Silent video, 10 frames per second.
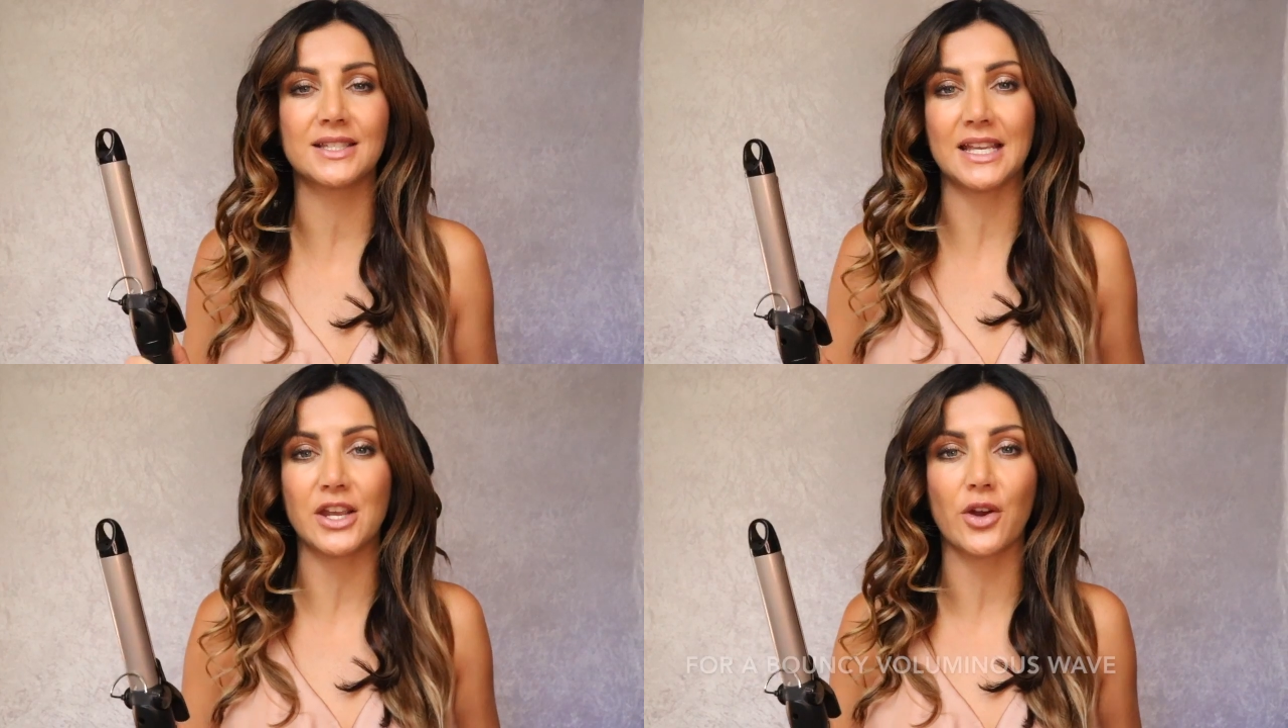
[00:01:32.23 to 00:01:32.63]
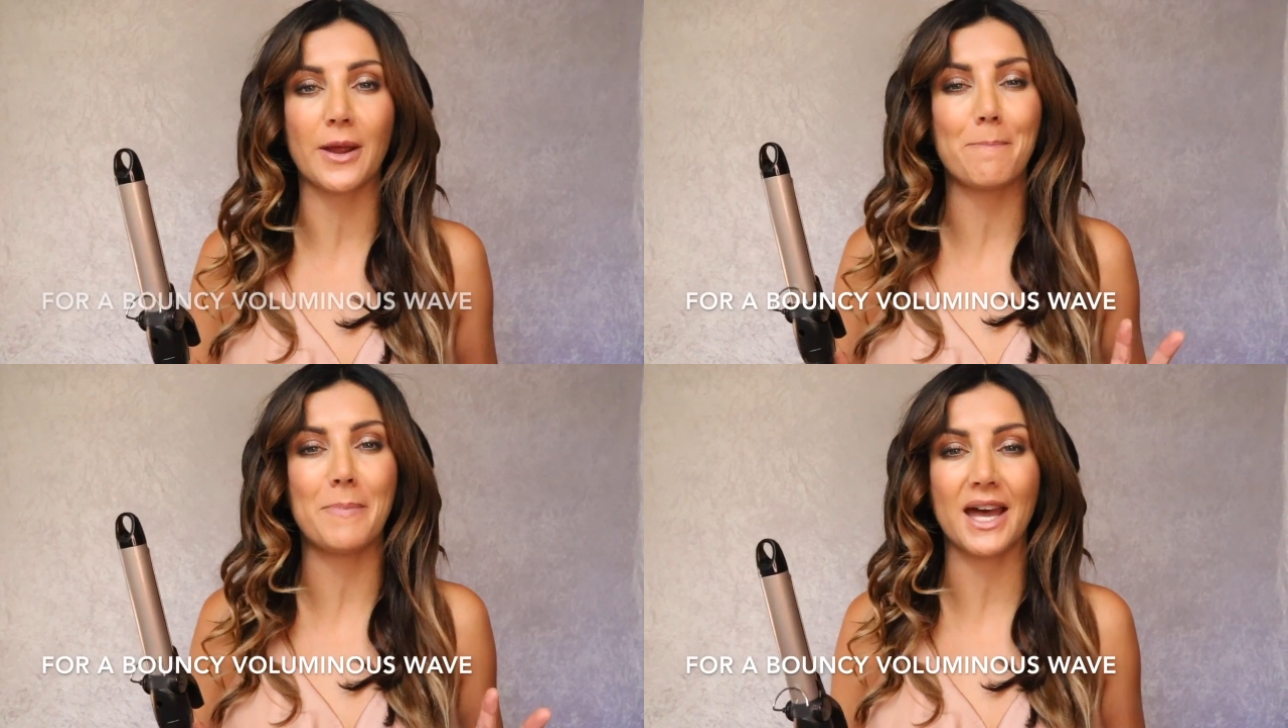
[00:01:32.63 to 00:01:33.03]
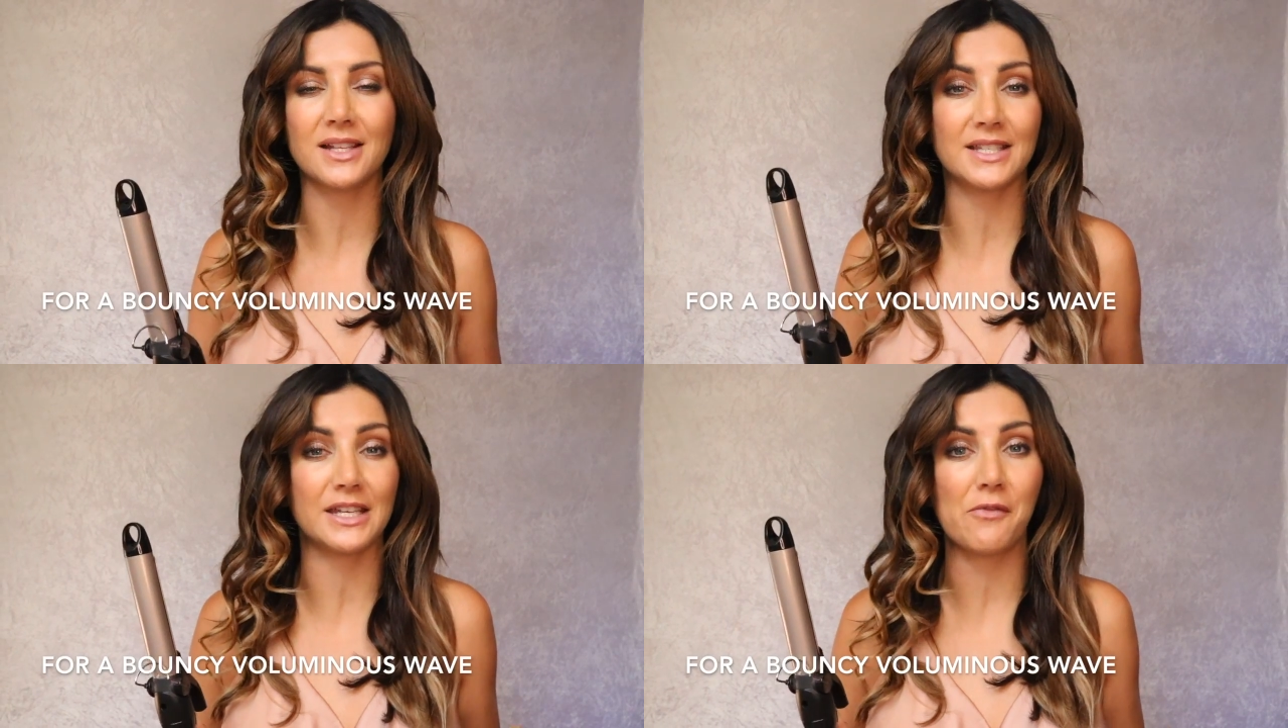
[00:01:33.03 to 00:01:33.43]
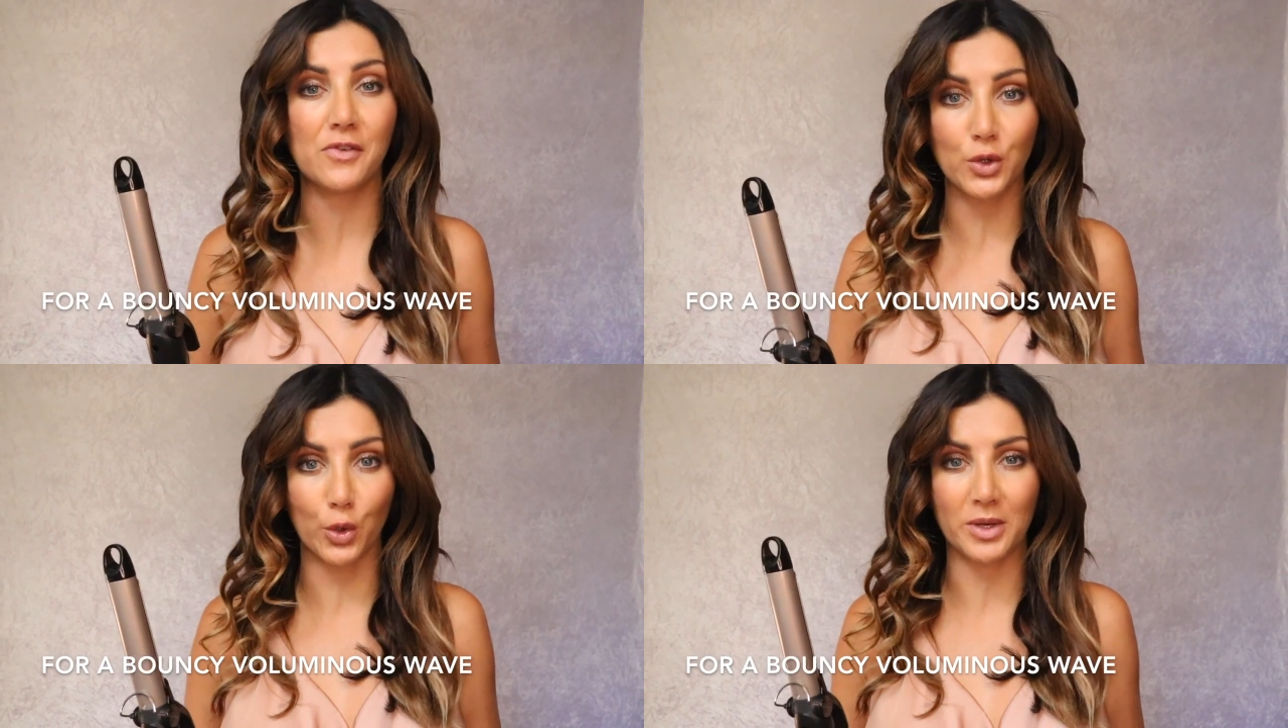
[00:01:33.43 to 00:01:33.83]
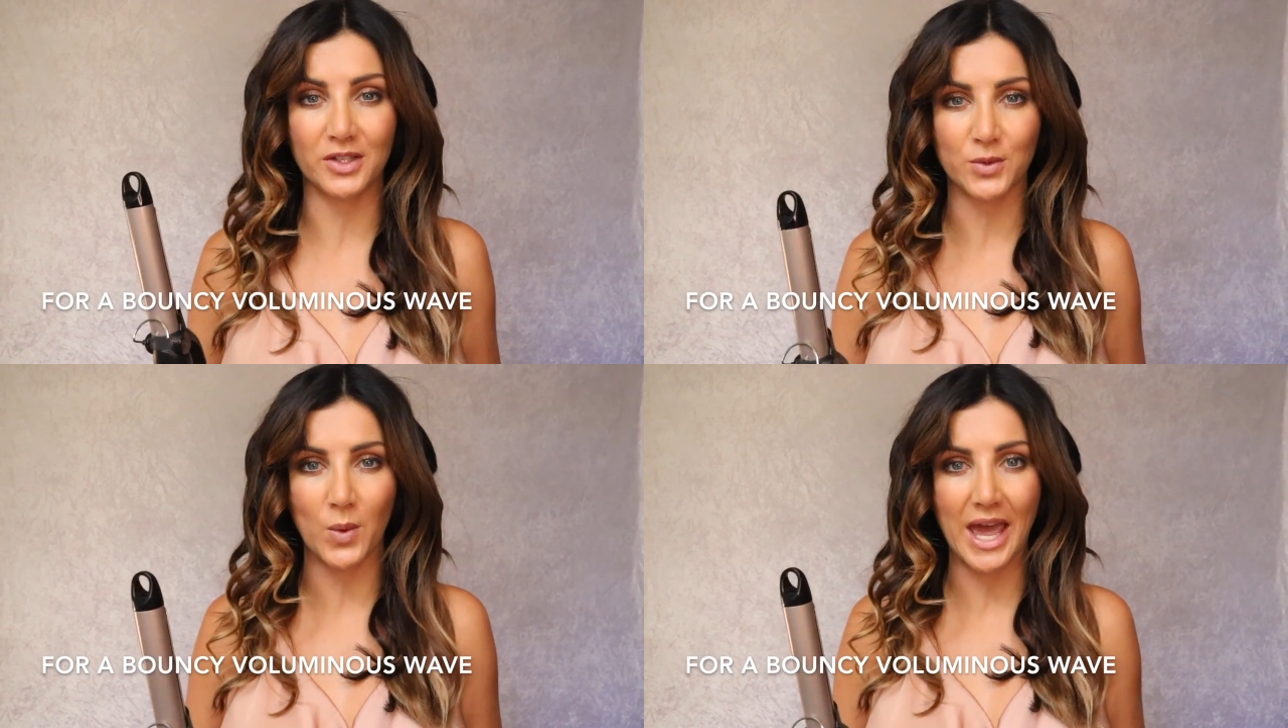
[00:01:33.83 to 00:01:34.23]
Secret bouncy
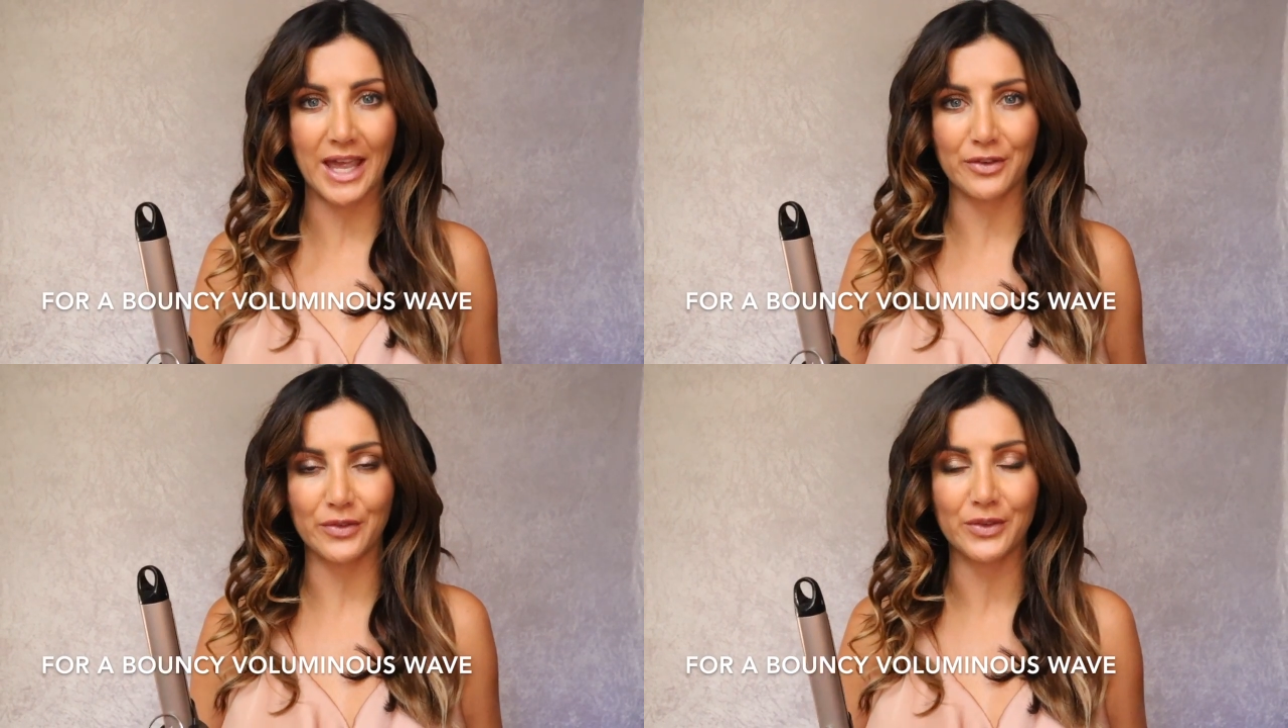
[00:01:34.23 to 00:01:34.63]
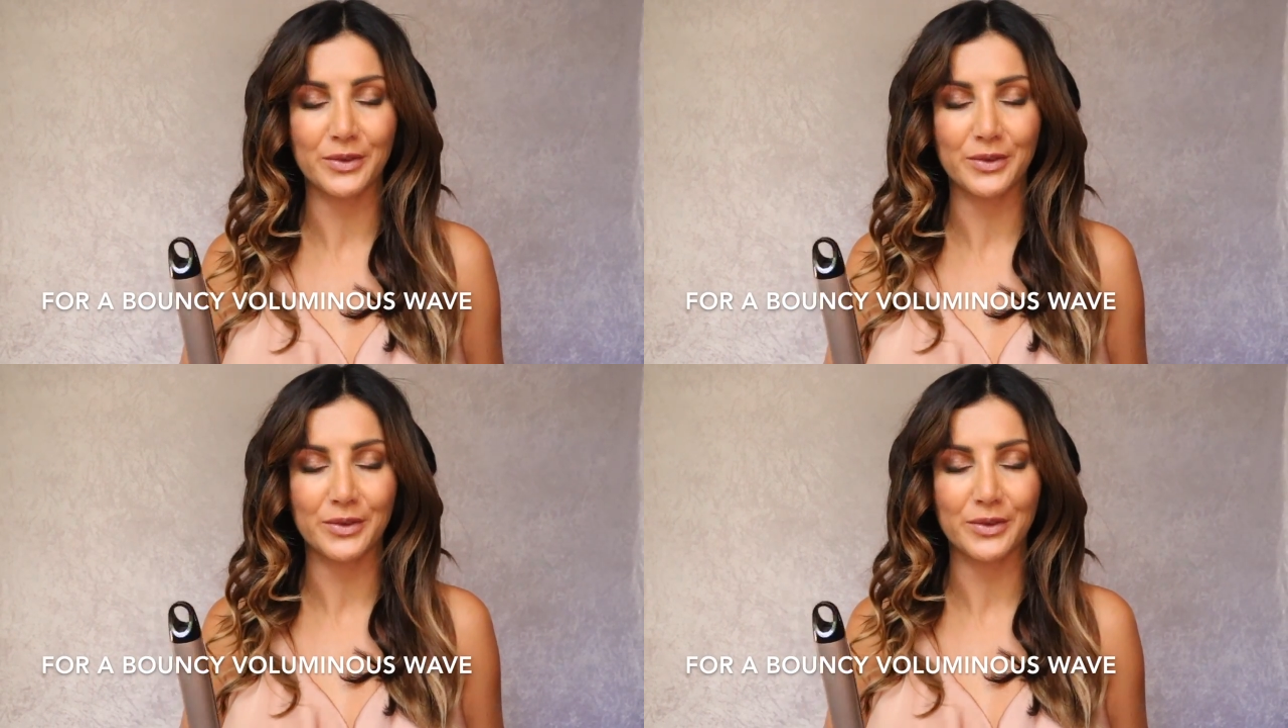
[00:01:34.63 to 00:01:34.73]
voluminous wave.